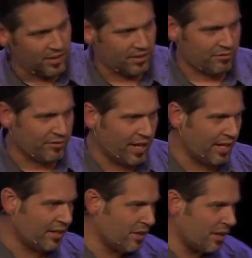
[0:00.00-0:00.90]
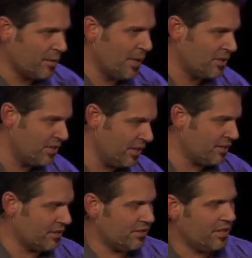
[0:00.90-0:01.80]
as a friend, I talk about
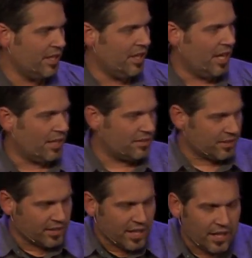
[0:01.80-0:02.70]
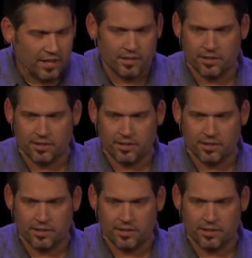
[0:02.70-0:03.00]
Jesus as the king.